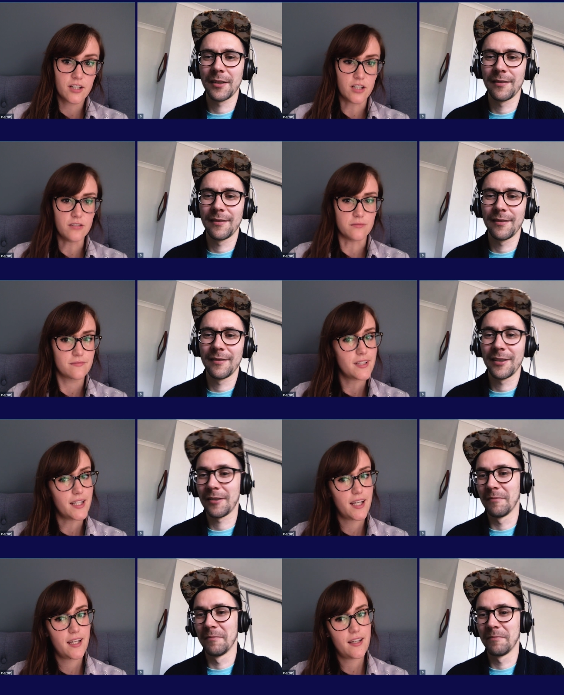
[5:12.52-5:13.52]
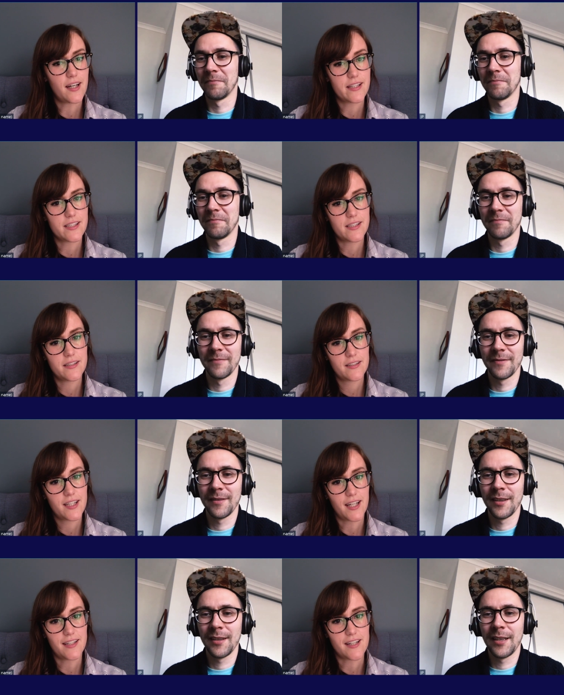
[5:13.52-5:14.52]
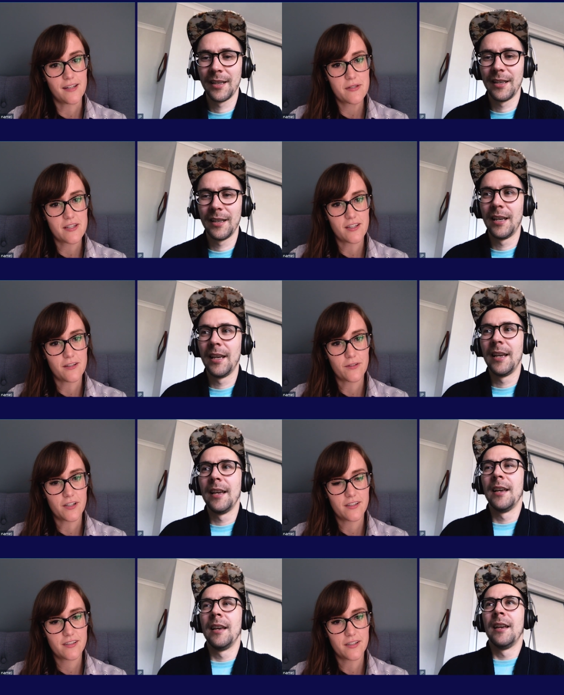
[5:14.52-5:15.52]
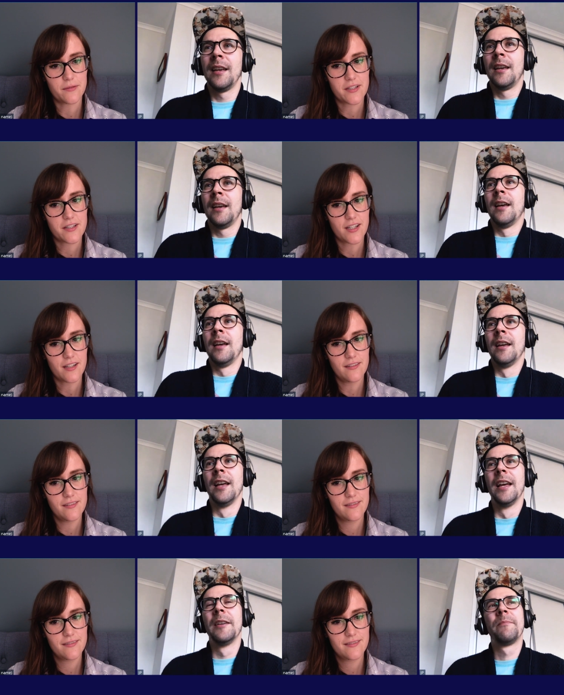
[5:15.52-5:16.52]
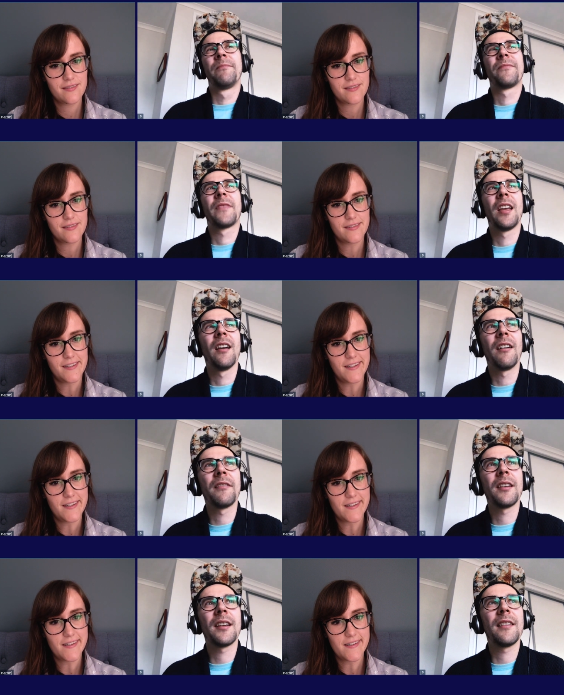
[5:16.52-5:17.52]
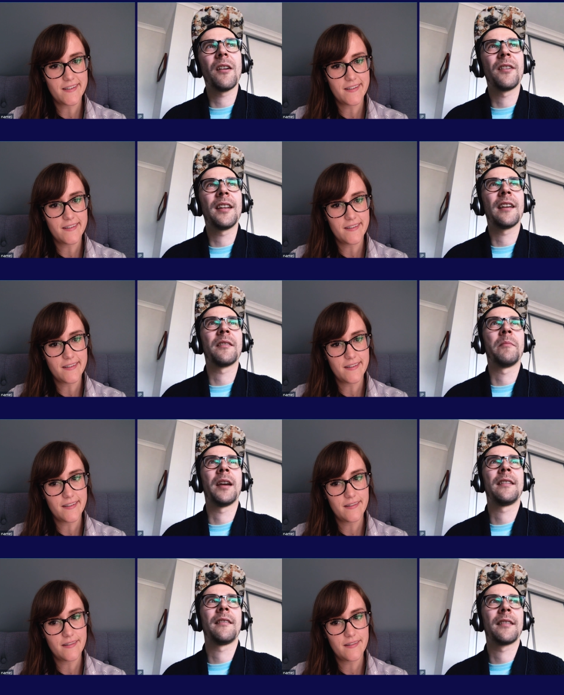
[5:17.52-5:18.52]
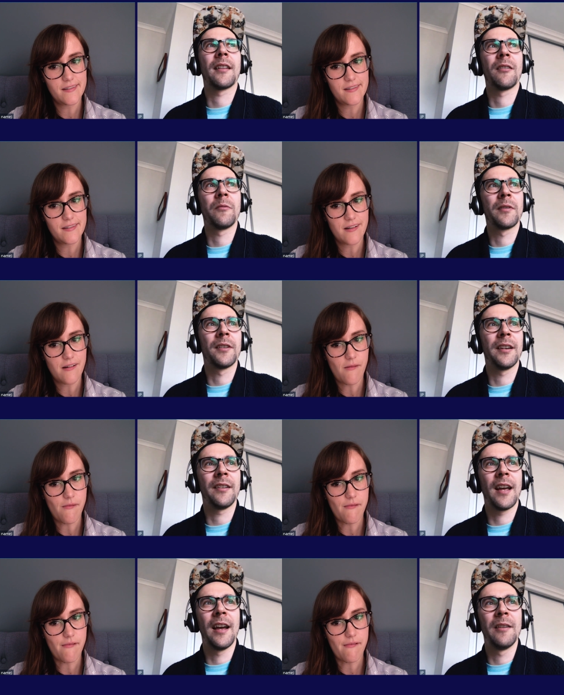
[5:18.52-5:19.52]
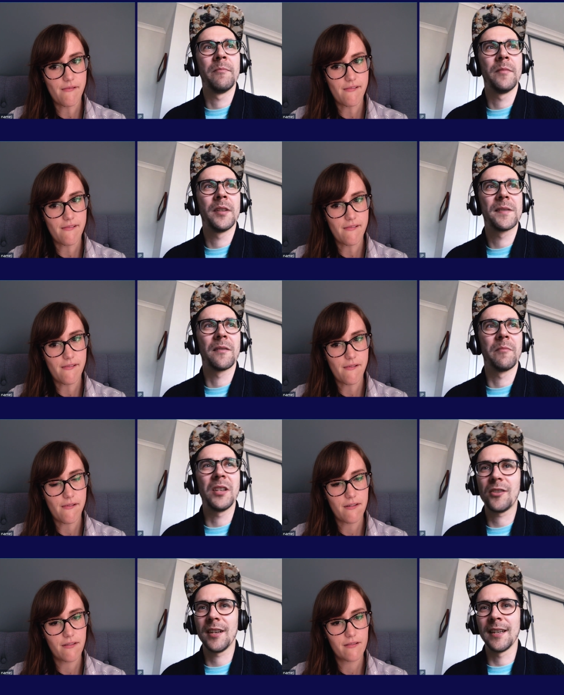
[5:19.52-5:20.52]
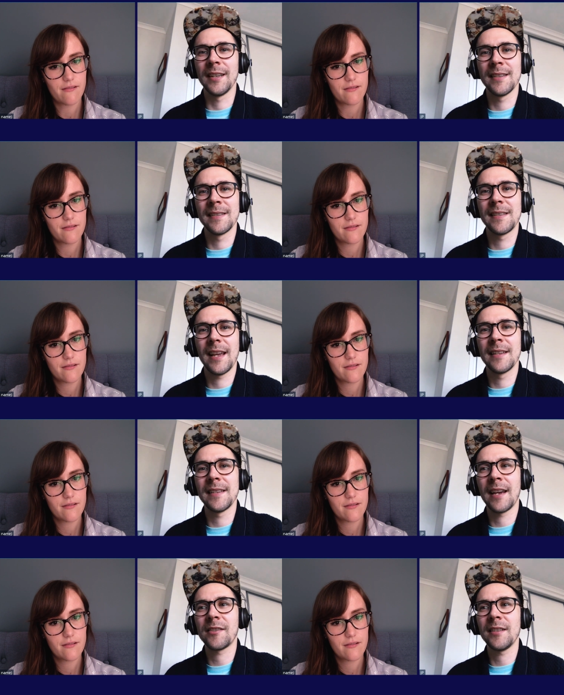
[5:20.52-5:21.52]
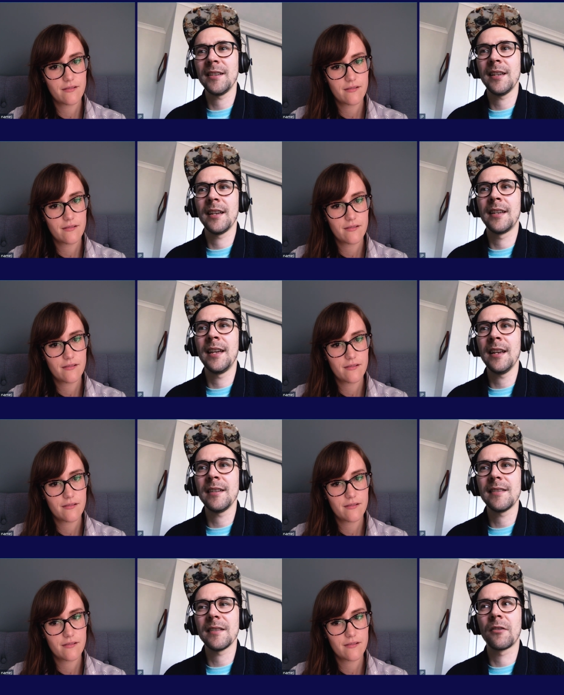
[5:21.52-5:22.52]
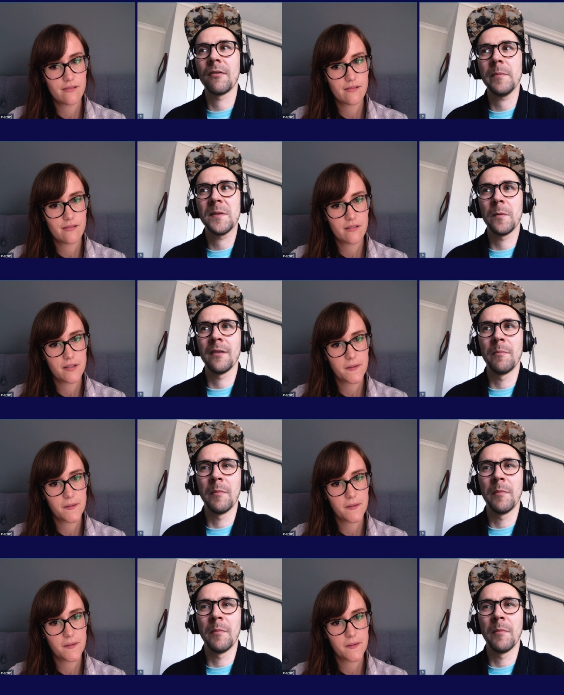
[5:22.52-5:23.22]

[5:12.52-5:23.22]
Speaker 1: Cool. Any other key tips that you've got that you want to share?
Speaker 2: I think the only other main thing that I would look at um, sort of mentioning is is actually getting to grips